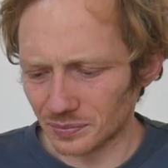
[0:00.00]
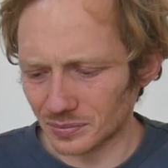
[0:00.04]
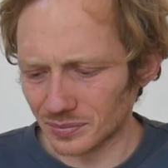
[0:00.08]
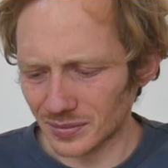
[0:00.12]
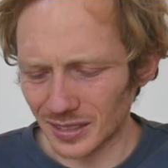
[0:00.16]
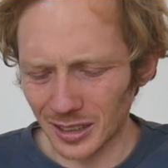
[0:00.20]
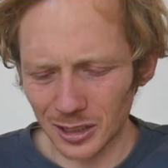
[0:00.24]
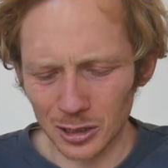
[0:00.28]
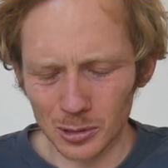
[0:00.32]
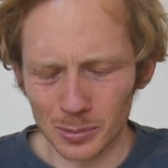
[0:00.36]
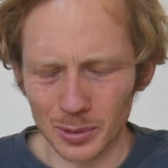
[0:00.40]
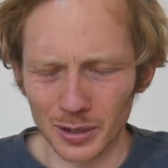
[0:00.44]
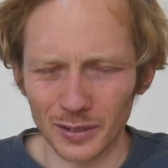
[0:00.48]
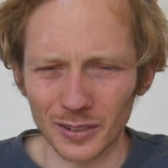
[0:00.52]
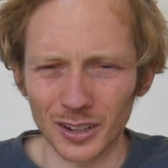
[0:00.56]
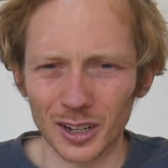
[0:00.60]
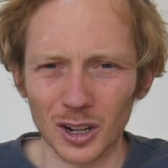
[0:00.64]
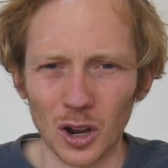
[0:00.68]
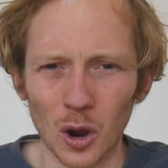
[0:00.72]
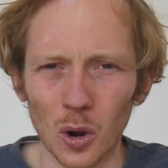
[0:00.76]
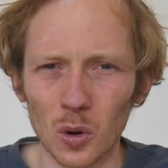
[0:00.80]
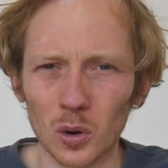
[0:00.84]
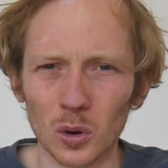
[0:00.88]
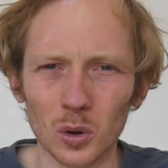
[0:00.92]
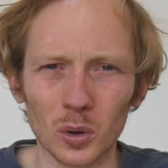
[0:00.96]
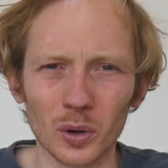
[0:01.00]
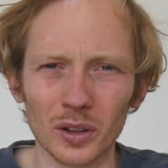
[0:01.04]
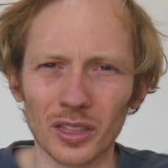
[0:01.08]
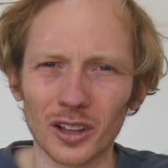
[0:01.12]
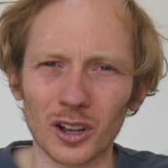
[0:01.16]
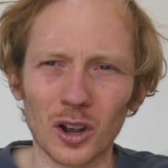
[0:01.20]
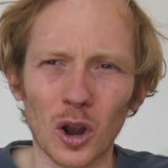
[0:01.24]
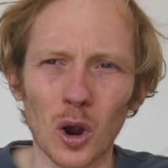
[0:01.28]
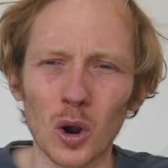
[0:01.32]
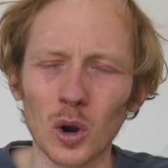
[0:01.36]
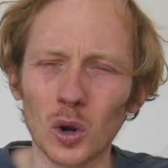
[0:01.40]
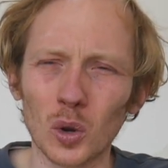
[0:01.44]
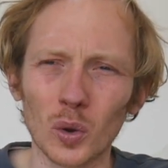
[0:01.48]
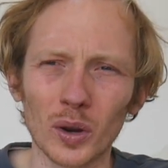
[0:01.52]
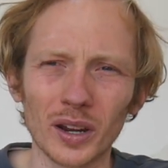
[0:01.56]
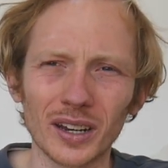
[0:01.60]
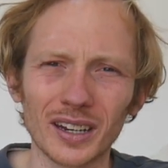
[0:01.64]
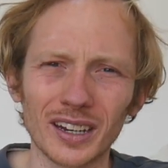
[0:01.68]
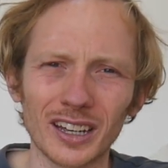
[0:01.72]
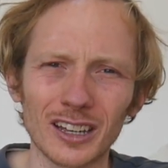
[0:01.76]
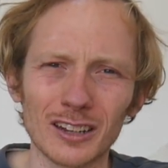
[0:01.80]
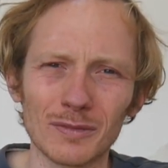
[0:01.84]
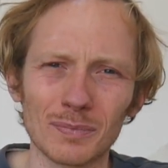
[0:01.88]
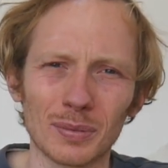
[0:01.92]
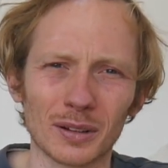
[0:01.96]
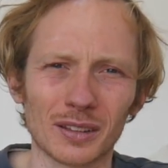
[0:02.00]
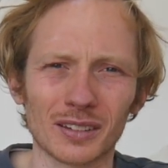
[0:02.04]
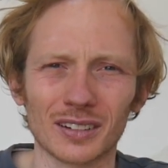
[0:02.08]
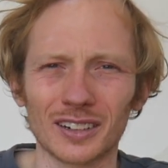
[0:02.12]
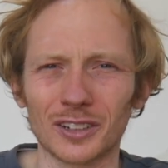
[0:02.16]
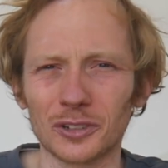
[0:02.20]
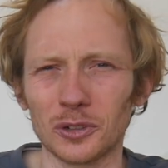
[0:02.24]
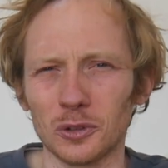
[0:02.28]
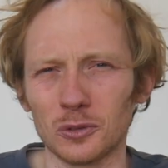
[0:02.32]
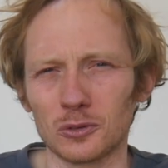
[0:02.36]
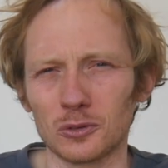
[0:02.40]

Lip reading: A little bit of the cocoa-iness, but it's a little